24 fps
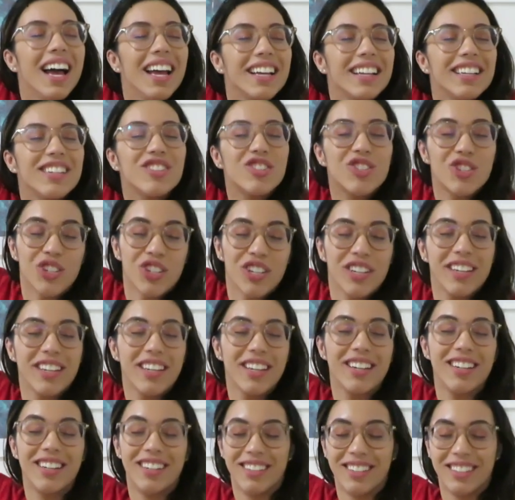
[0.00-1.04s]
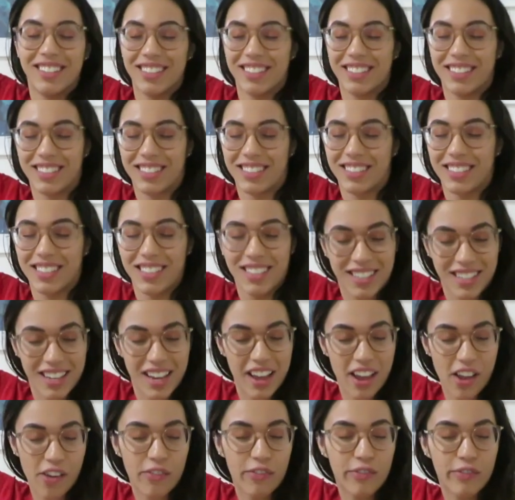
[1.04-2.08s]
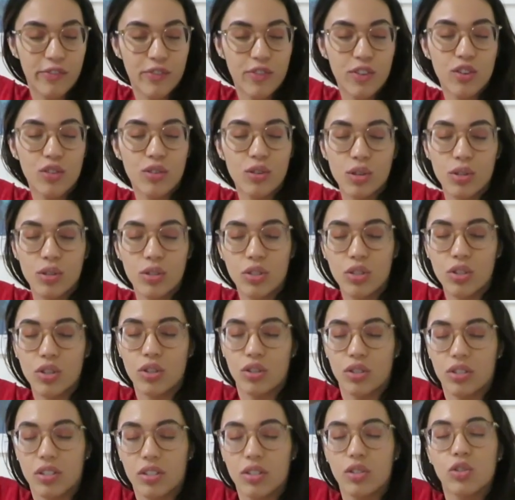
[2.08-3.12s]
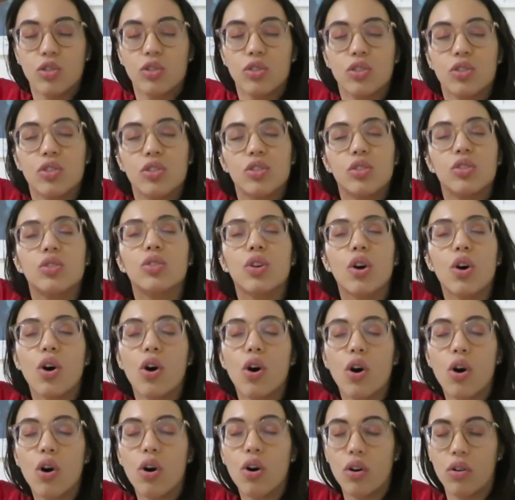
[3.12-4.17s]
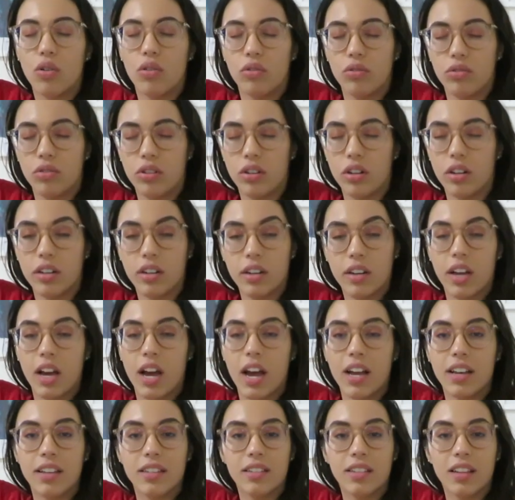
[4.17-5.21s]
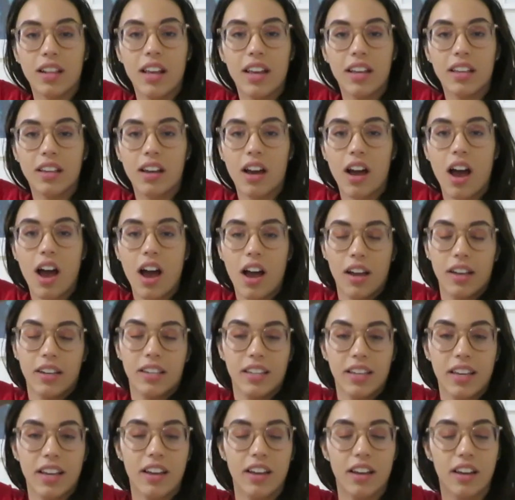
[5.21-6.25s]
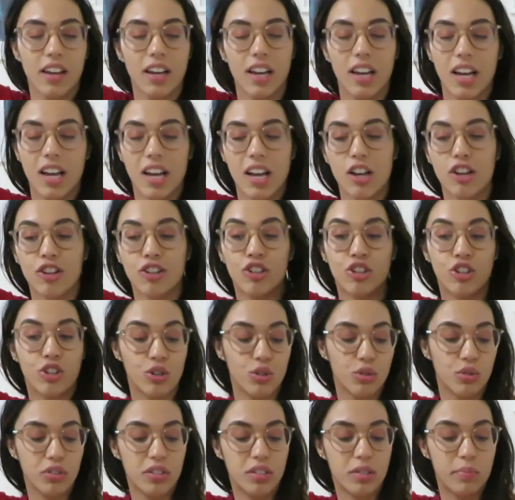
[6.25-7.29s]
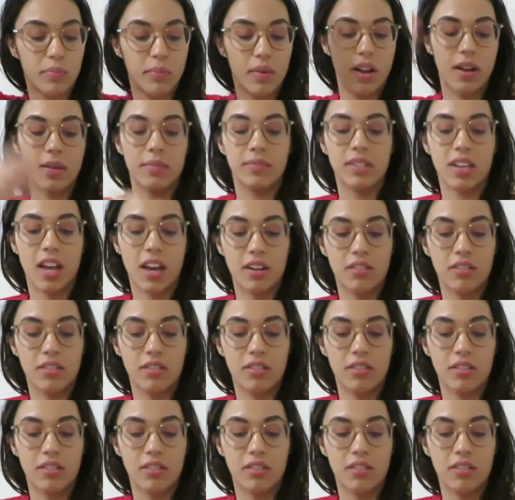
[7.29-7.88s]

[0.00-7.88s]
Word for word: I get chills. It feels so good, guys. Like, I get goosebumps.